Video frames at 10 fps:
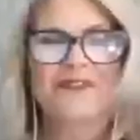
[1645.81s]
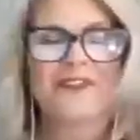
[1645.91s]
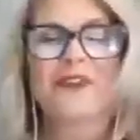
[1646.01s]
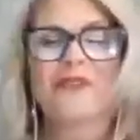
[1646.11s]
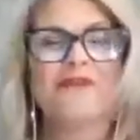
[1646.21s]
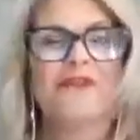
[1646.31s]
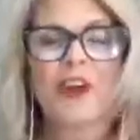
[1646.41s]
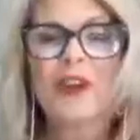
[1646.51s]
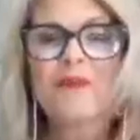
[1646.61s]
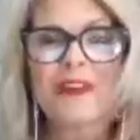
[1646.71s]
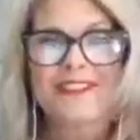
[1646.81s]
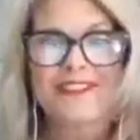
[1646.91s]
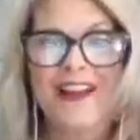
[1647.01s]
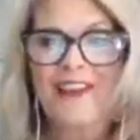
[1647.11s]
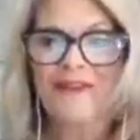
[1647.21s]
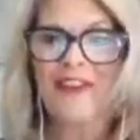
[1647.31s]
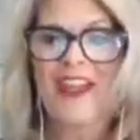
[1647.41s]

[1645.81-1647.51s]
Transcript: their very best life.